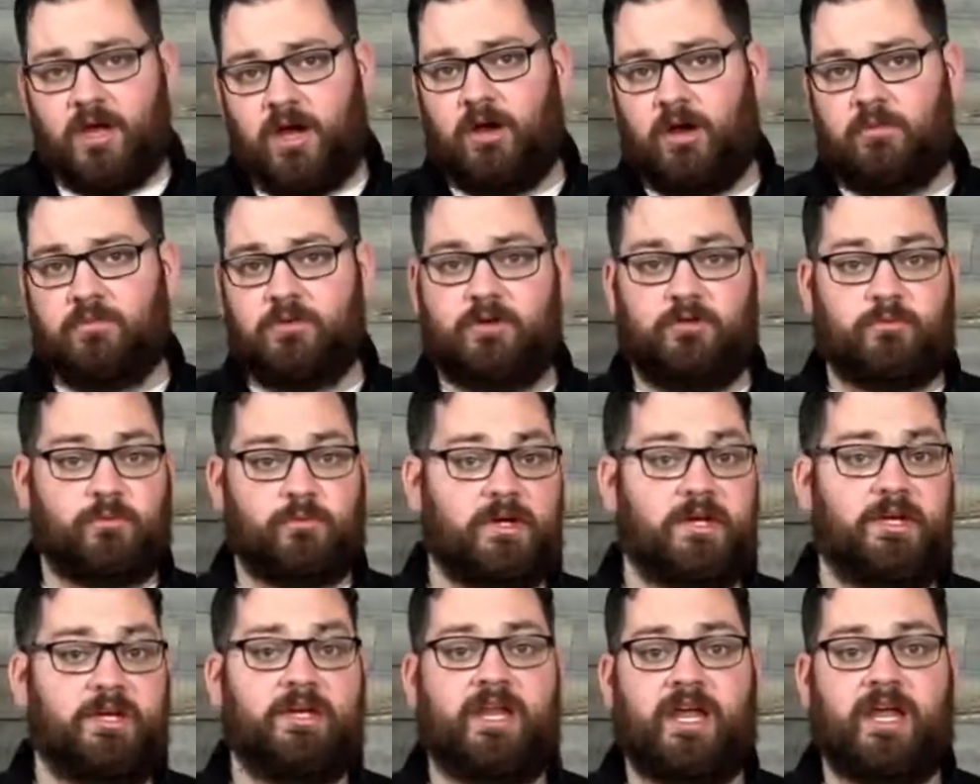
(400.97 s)
because we're
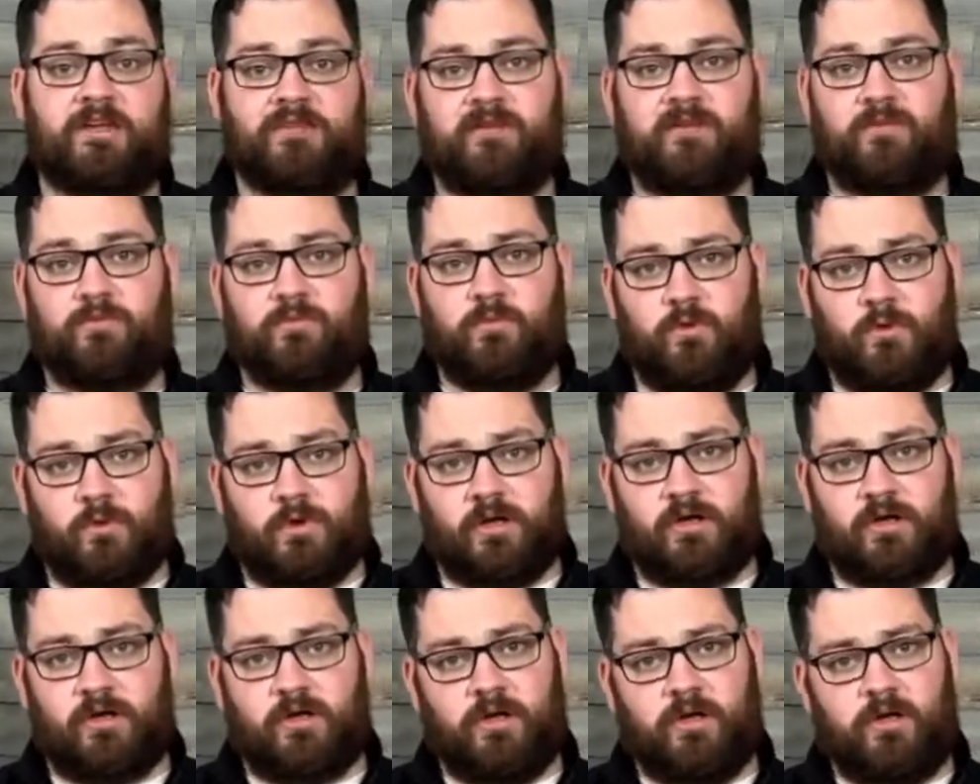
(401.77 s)
connecting
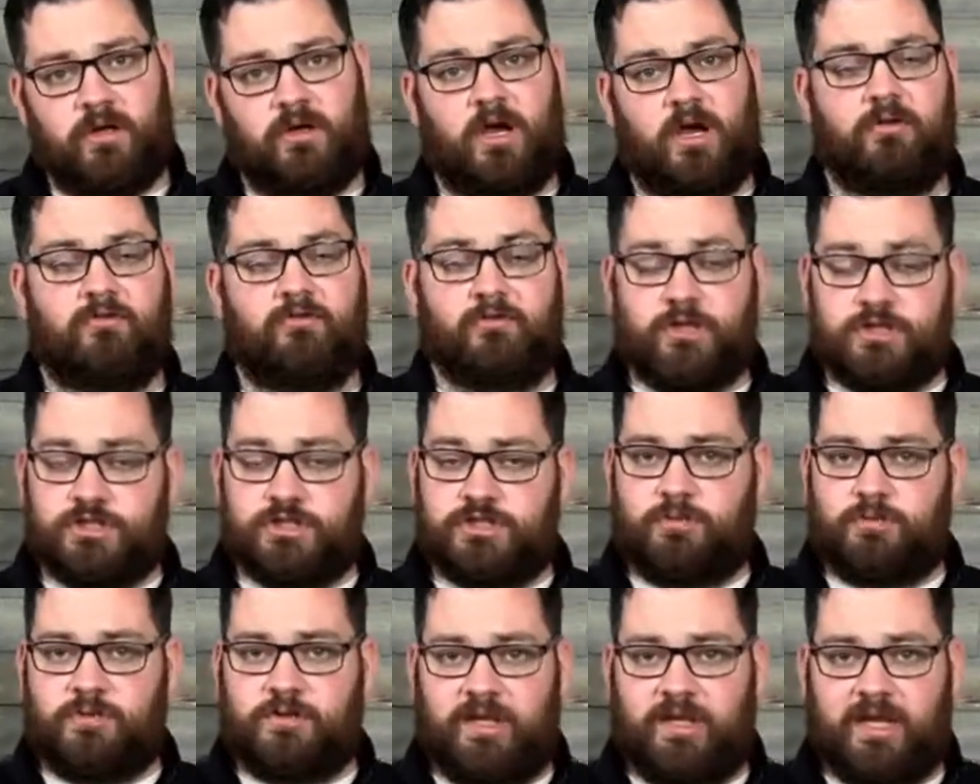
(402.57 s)
more
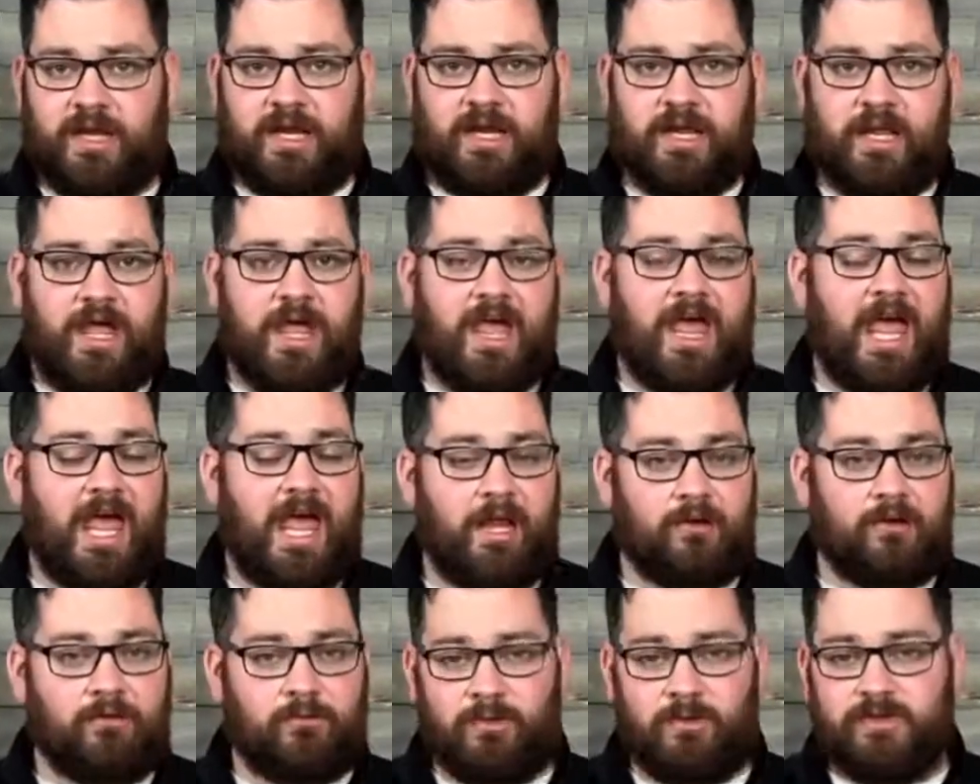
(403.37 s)
virtually,
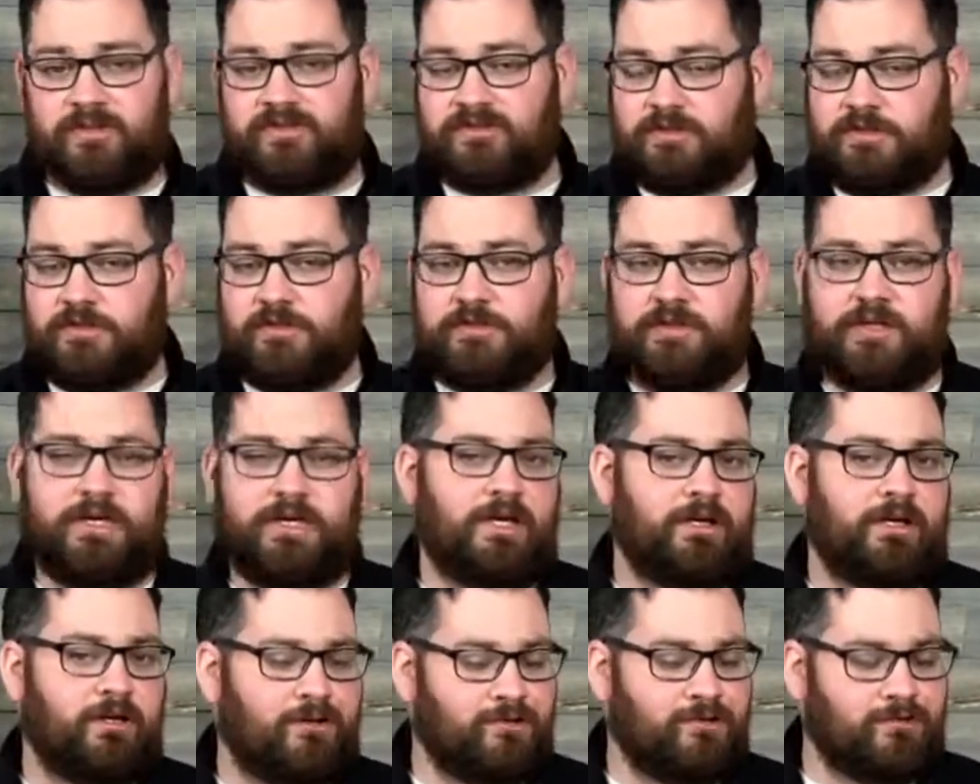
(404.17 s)
and we still
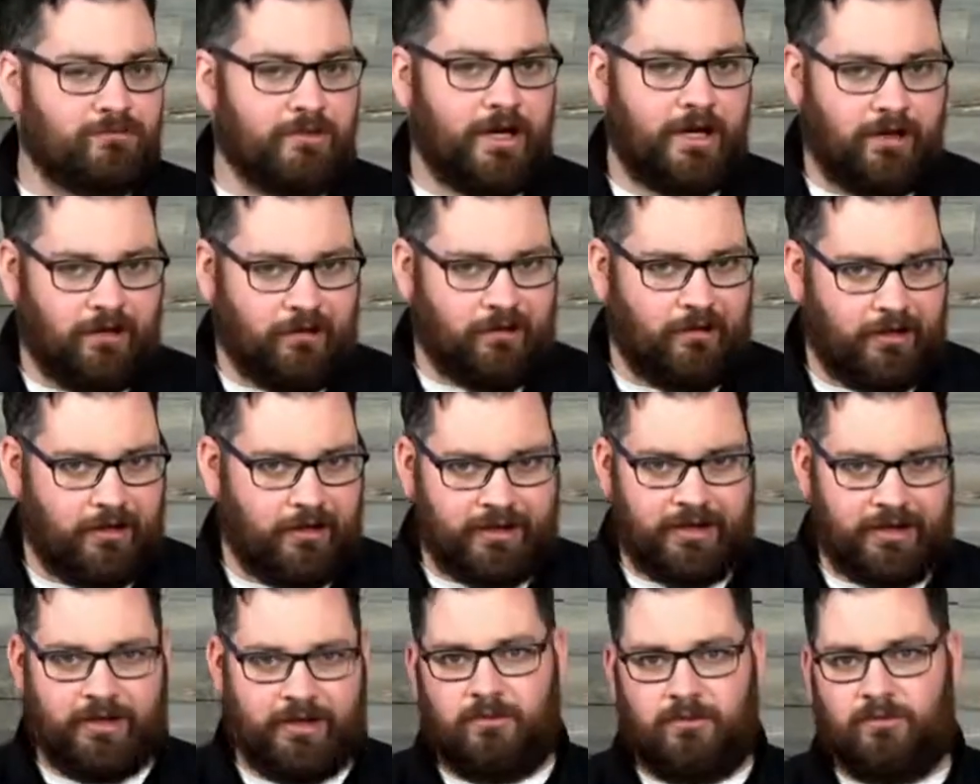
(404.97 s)
need great
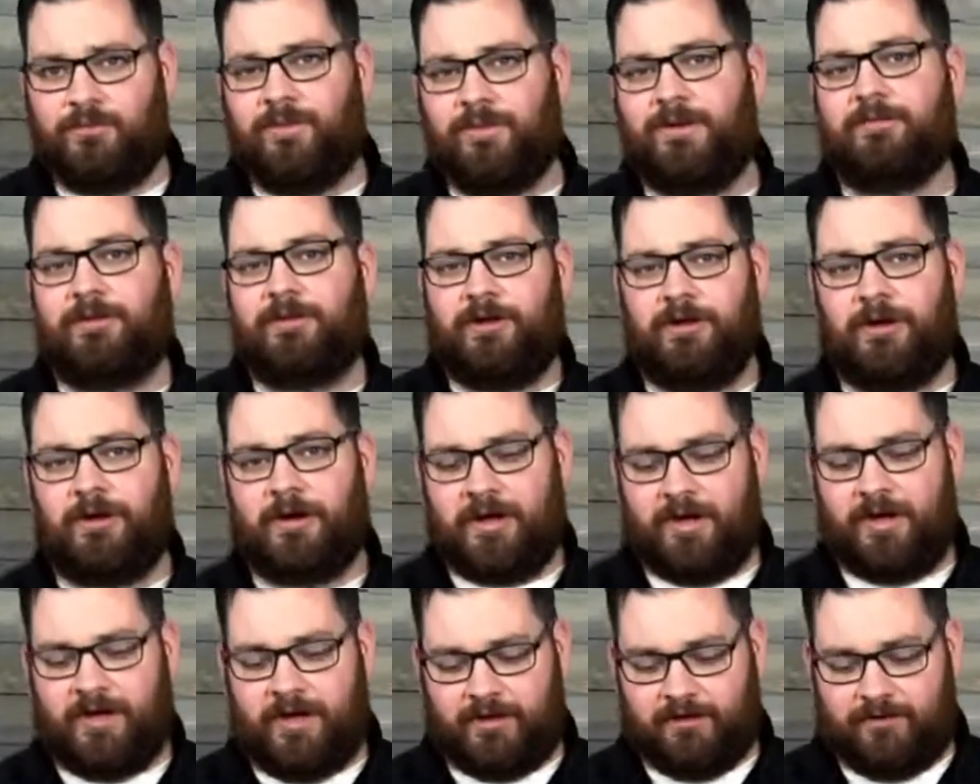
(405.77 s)
audio when we are
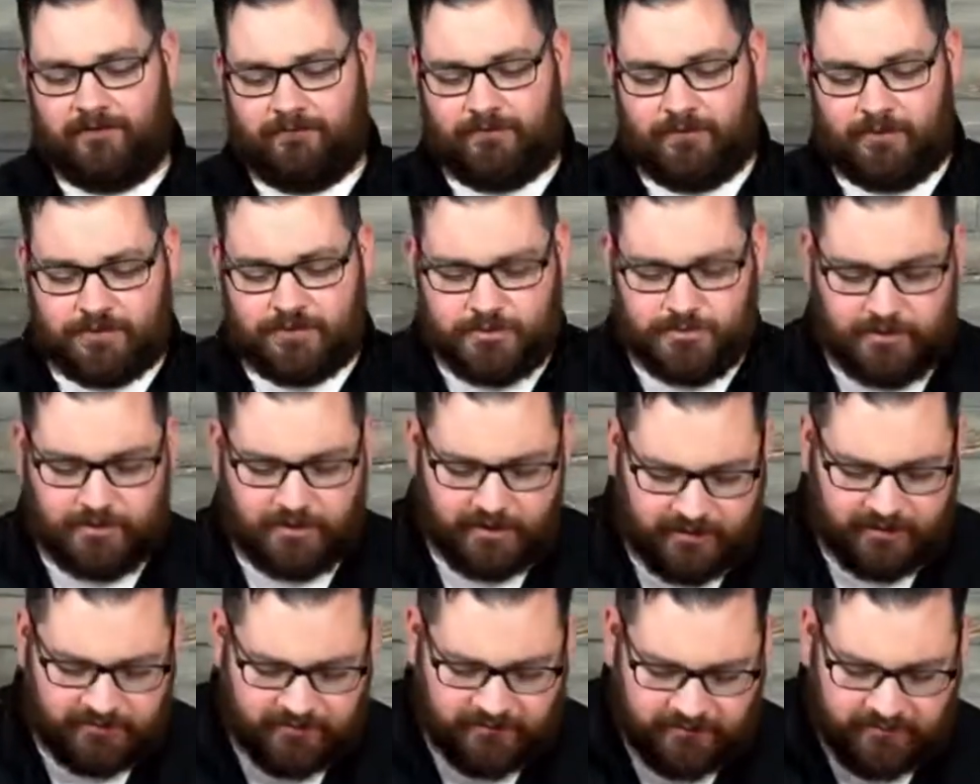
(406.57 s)
connecting
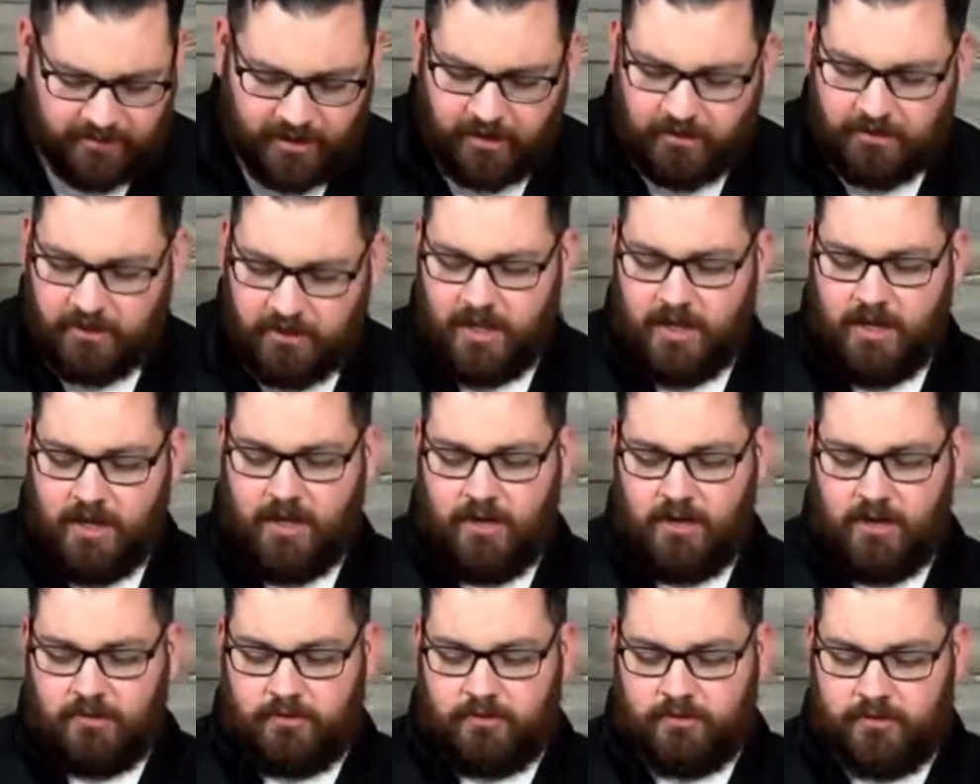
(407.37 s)
virtually. So
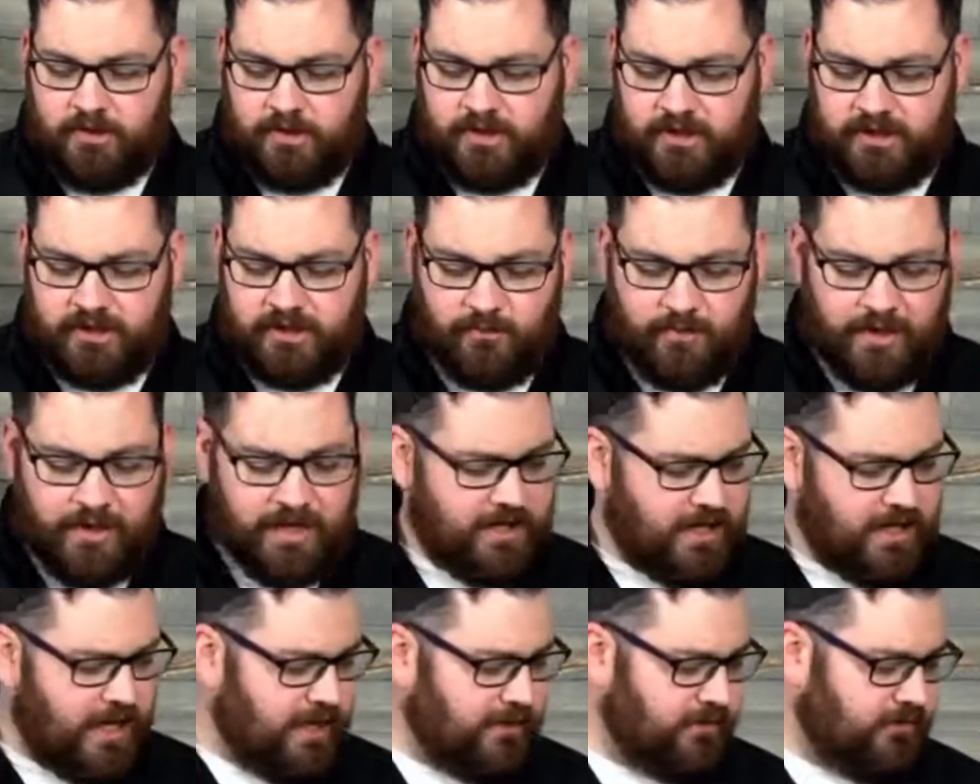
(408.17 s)
the
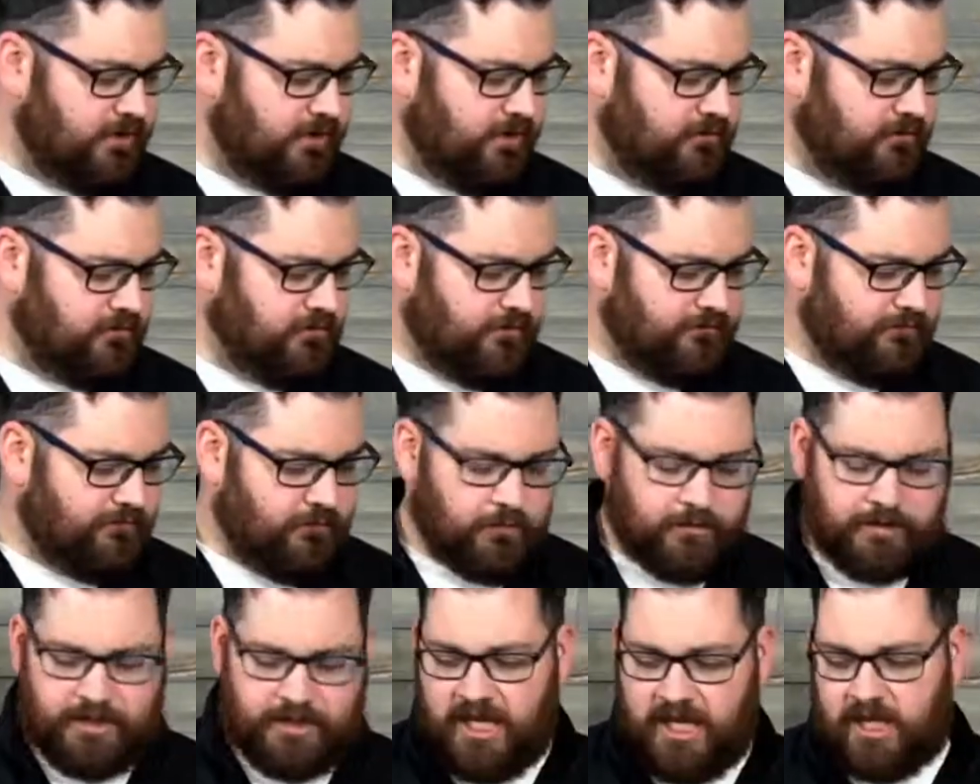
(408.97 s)
Q8 and the Q2N
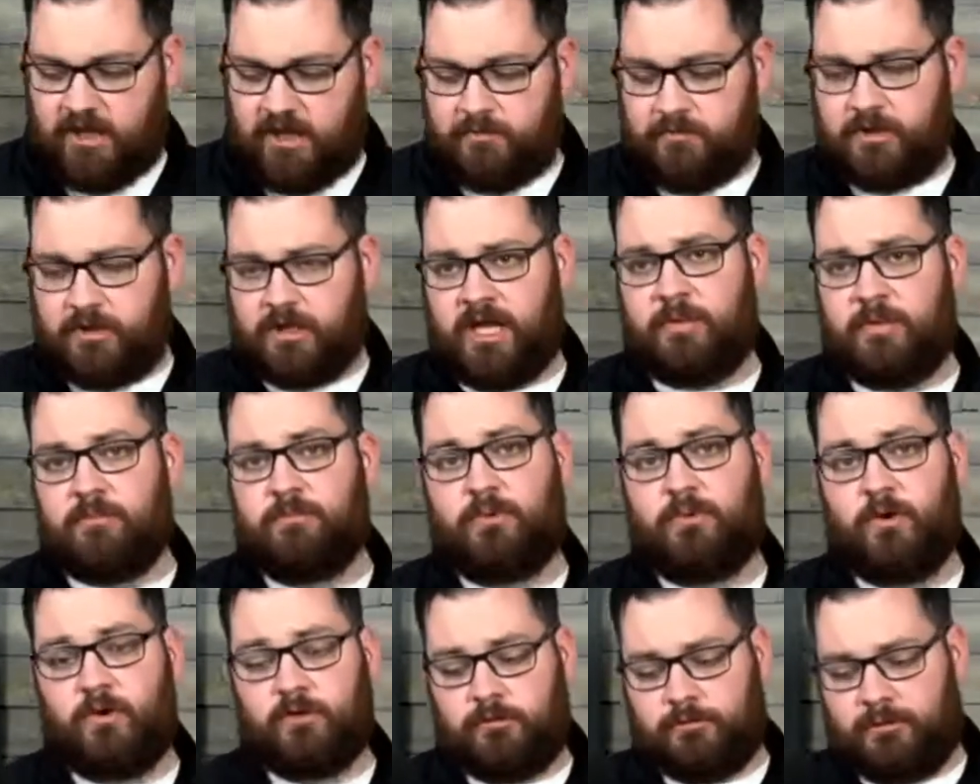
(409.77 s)
4K can
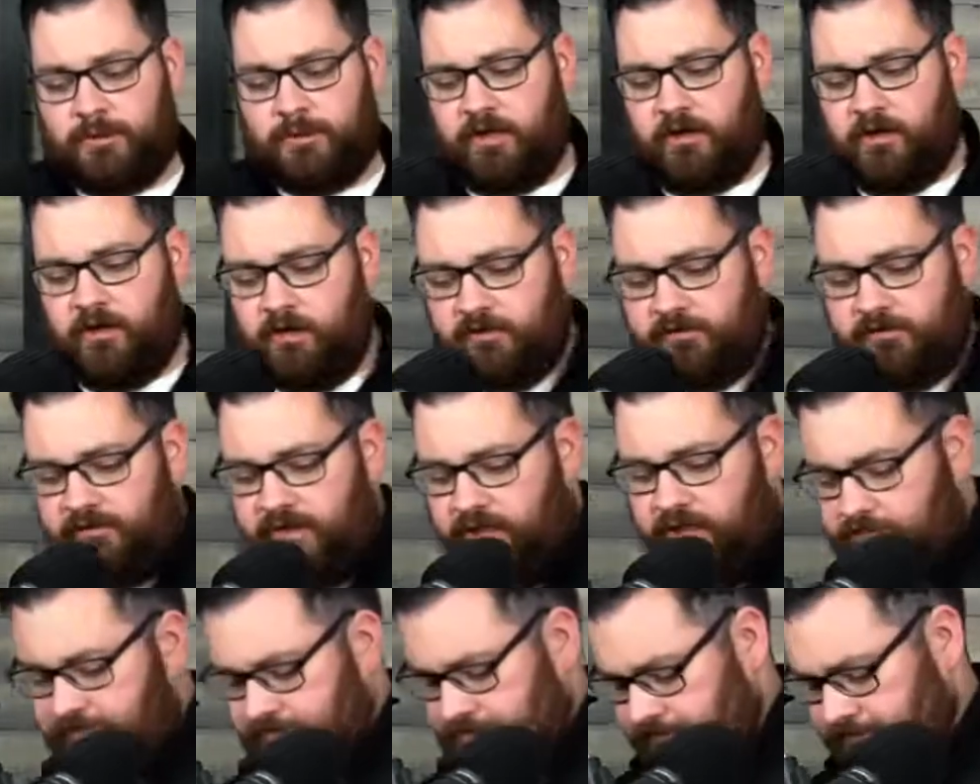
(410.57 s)
both be hooked
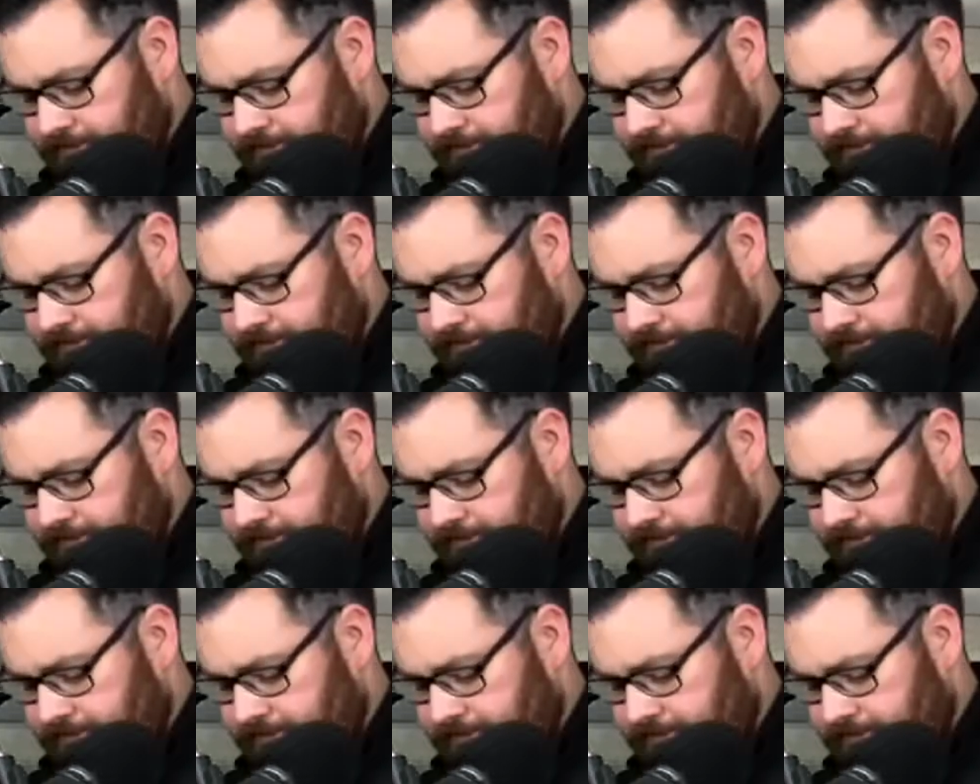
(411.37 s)
up,